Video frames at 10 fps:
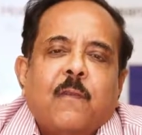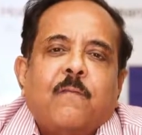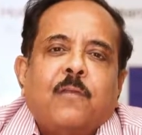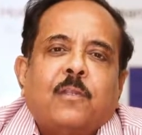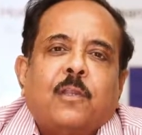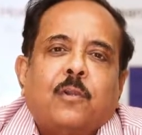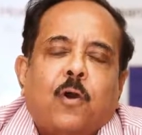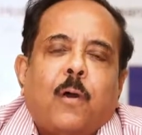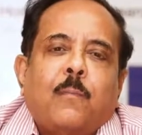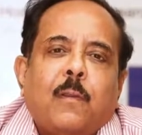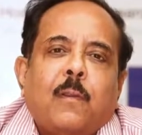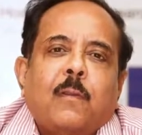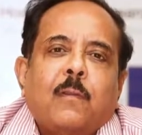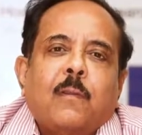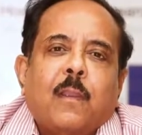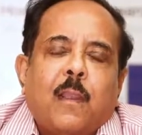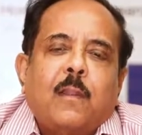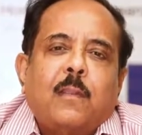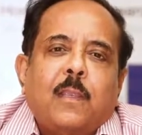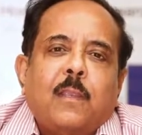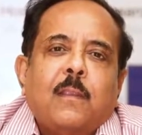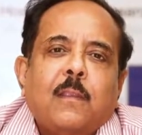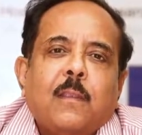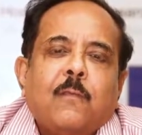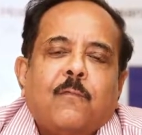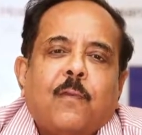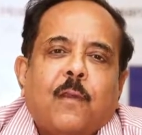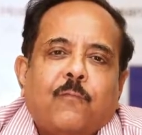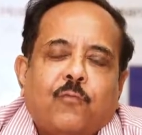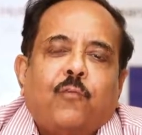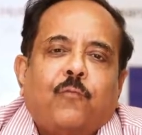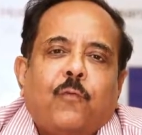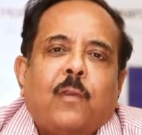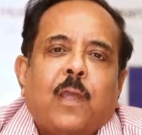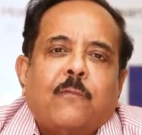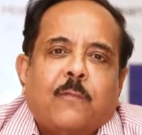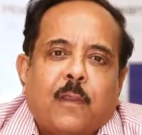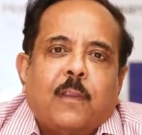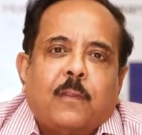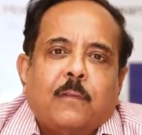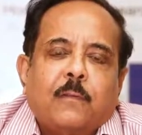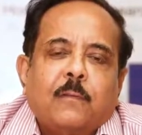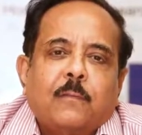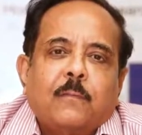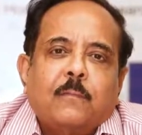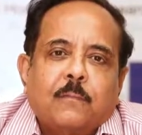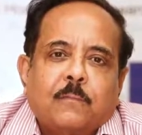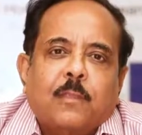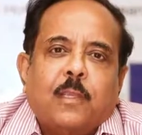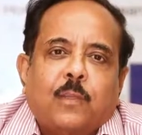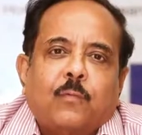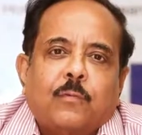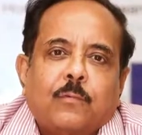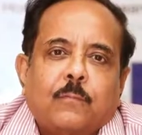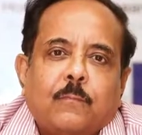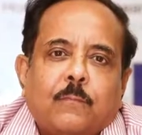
with a normal, healthy, fruitful life ahead. Thank you.